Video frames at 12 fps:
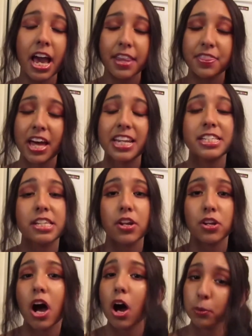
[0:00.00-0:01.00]
That is
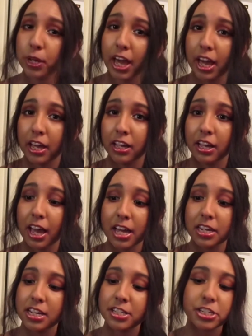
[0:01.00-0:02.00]
not okay,
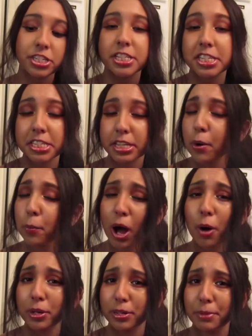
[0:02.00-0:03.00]
and it just doesn't sit well
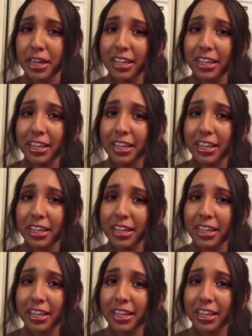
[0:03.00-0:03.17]
with me.